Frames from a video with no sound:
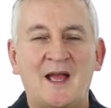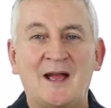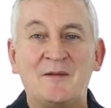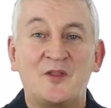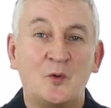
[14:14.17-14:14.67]

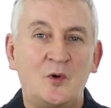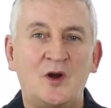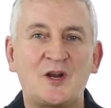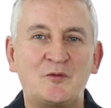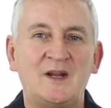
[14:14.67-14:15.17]
The
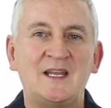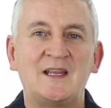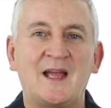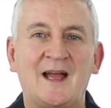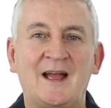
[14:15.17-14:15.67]
work
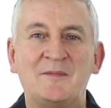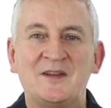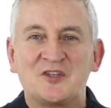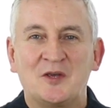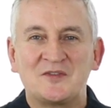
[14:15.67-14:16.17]
really,
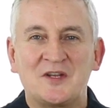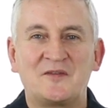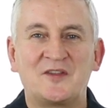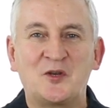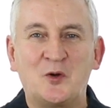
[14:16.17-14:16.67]
in terms
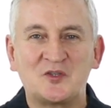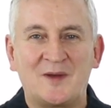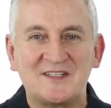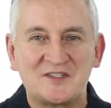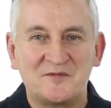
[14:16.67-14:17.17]
of the call
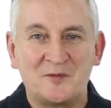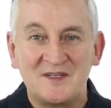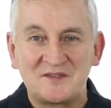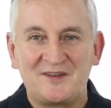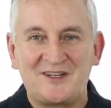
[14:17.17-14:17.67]
to action from
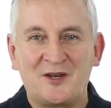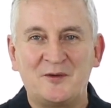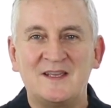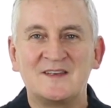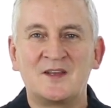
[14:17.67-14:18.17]
this
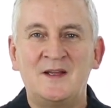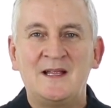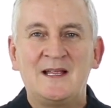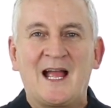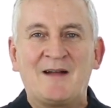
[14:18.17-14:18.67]
video, is
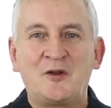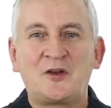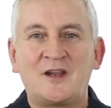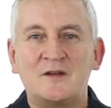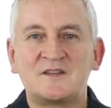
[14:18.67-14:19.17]
have a
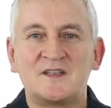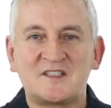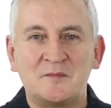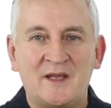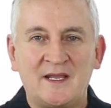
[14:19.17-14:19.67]
look at those
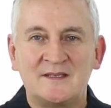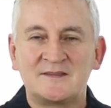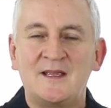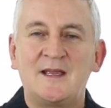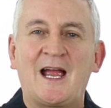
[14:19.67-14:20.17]
6 domains,